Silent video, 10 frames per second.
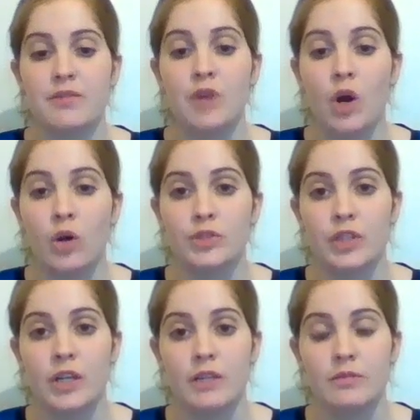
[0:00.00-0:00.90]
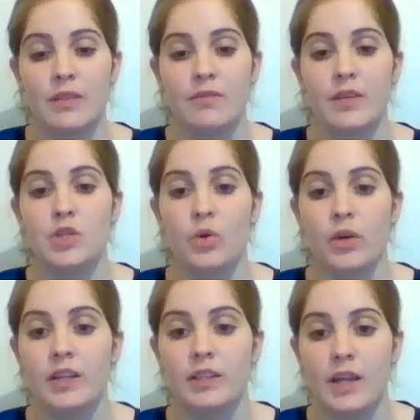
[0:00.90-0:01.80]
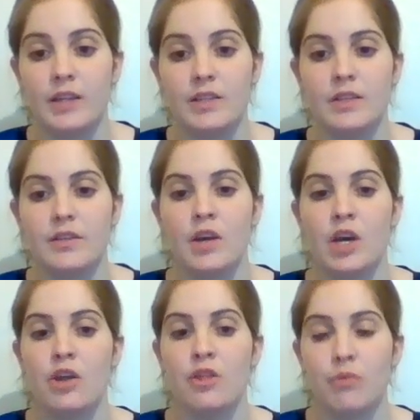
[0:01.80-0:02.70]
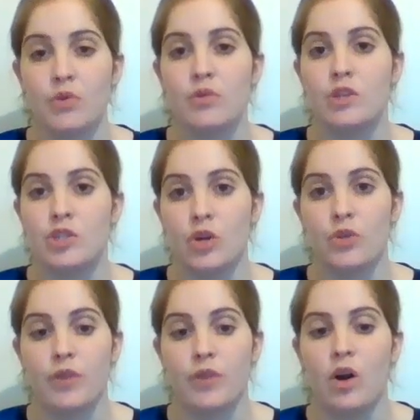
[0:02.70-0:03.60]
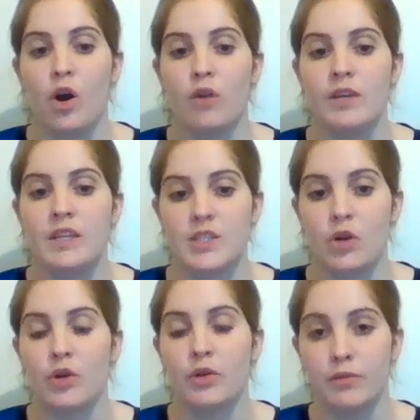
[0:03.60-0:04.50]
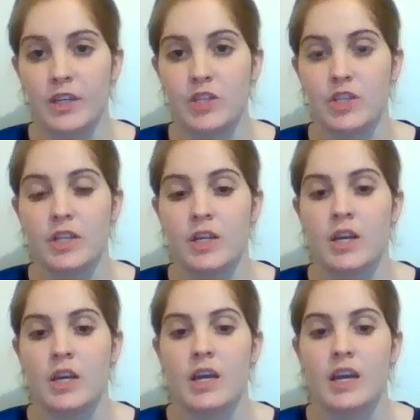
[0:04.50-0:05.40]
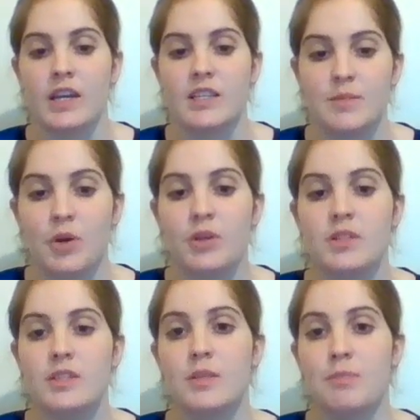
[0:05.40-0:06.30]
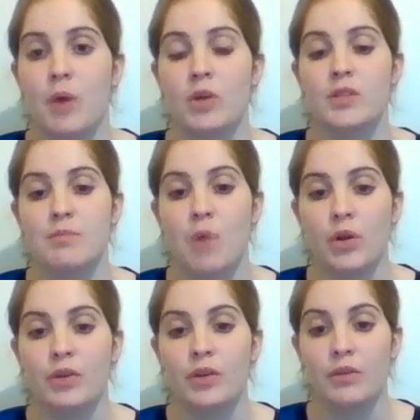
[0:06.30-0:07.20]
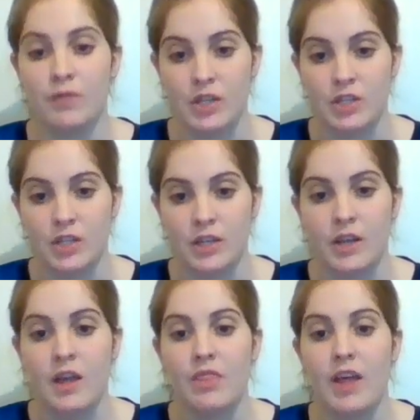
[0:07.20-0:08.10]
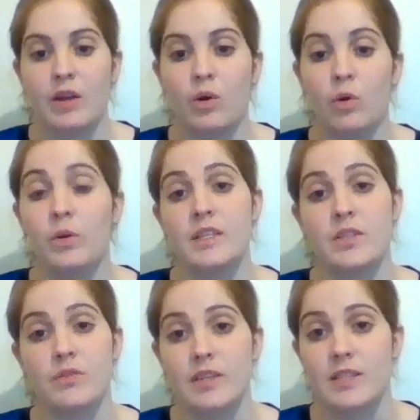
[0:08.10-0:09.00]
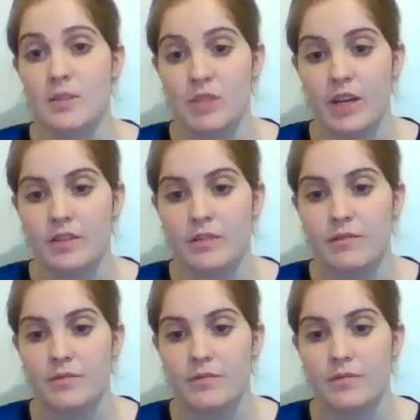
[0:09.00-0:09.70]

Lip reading: of culture in Victorian London through the genre of historical fiction exposes the postmodern conviction that all history is subjective.